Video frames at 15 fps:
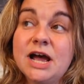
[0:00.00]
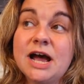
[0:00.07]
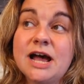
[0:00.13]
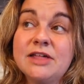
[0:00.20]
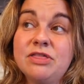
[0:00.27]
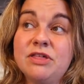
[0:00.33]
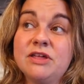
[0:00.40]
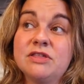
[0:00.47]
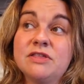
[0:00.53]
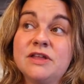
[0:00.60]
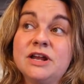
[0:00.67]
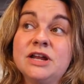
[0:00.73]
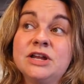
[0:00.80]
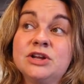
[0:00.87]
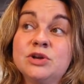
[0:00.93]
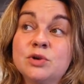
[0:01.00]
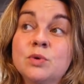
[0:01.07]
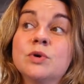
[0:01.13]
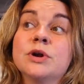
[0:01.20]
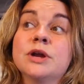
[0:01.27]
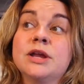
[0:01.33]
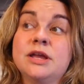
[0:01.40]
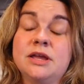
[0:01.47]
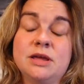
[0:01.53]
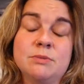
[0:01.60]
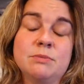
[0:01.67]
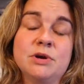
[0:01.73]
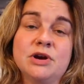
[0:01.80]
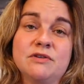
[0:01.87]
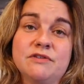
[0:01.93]
I think that ignoring
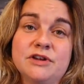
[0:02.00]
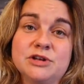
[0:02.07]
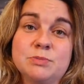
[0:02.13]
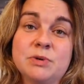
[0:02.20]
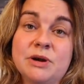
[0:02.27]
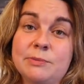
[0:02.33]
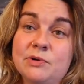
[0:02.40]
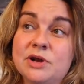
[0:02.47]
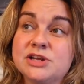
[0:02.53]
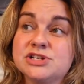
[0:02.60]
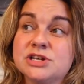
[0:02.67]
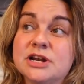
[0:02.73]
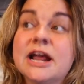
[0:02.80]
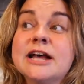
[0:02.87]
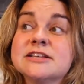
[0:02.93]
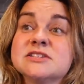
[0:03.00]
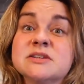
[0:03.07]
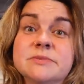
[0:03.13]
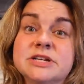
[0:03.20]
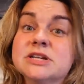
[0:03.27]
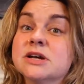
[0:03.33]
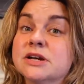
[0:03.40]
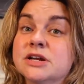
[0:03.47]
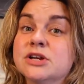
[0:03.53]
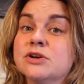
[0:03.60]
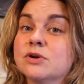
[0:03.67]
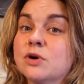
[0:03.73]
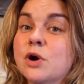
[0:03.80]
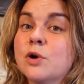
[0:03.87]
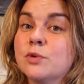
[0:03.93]
imperfect preparation has to be done at
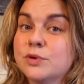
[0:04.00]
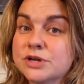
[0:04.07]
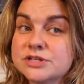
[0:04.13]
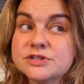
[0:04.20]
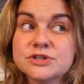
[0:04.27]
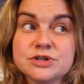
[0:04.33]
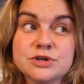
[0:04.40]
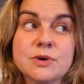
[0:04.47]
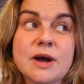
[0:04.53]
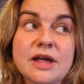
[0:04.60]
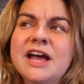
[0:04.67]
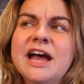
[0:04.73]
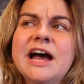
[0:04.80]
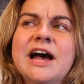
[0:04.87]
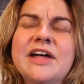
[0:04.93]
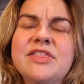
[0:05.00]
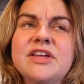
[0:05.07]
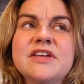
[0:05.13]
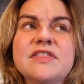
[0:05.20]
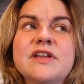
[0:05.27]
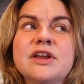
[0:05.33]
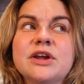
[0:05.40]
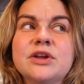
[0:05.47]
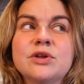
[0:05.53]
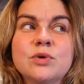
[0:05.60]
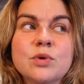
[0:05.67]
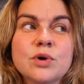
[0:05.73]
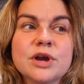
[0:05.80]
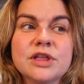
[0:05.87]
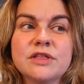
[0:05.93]
your own risk too. I, I think that
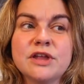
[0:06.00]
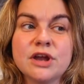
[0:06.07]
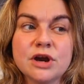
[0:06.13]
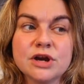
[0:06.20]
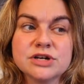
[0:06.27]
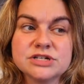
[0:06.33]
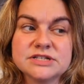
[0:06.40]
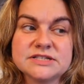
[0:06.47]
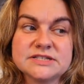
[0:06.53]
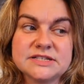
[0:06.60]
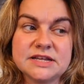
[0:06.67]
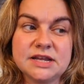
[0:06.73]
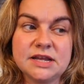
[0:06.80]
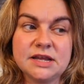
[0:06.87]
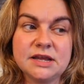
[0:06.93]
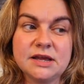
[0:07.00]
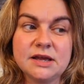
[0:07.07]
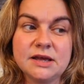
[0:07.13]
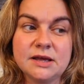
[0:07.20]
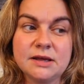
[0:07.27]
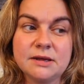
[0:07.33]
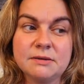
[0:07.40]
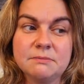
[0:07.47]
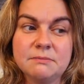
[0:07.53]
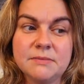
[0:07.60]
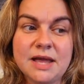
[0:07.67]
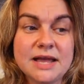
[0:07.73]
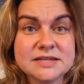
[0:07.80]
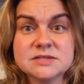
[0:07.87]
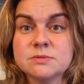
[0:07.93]
ignoring the urgency um,
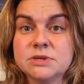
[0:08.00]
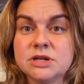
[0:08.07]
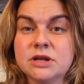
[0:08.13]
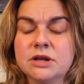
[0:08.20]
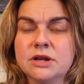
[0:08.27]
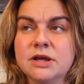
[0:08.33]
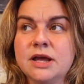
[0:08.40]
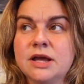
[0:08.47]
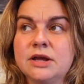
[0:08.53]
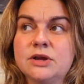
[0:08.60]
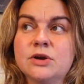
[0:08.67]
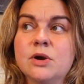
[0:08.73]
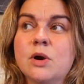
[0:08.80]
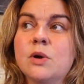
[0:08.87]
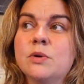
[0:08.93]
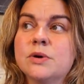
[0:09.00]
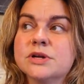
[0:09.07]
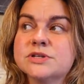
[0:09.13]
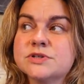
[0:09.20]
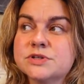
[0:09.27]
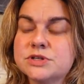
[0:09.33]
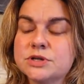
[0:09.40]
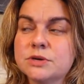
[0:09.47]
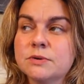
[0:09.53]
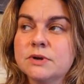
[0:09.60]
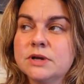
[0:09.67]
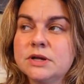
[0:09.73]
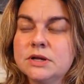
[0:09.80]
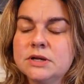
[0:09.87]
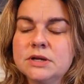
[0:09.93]
has to be done at your own risk too.
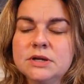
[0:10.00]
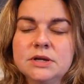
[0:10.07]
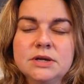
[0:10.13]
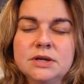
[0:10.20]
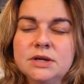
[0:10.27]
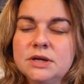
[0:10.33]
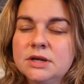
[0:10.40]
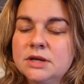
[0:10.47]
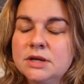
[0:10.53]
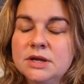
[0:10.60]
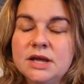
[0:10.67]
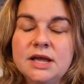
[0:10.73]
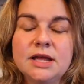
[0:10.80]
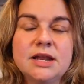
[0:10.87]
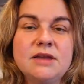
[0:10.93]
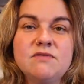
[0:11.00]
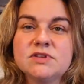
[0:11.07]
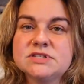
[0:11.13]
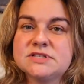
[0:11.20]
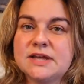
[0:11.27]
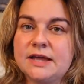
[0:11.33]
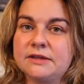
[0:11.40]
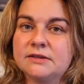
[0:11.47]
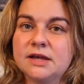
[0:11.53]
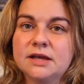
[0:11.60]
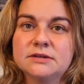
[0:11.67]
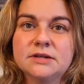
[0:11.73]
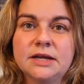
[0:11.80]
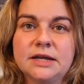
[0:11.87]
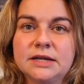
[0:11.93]
And even saying
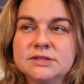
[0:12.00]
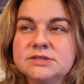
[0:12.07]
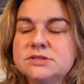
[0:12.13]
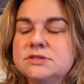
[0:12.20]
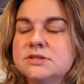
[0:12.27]
that, like I,